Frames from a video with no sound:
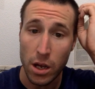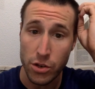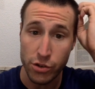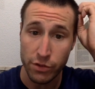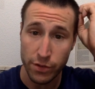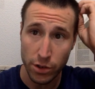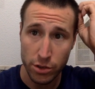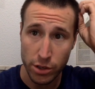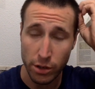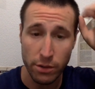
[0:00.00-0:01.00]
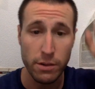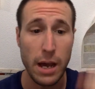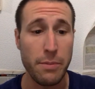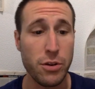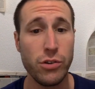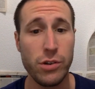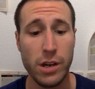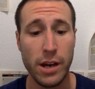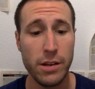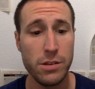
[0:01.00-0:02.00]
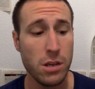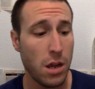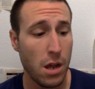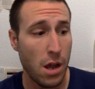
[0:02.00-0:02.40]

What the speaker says: June 1st, so happy June, you guys.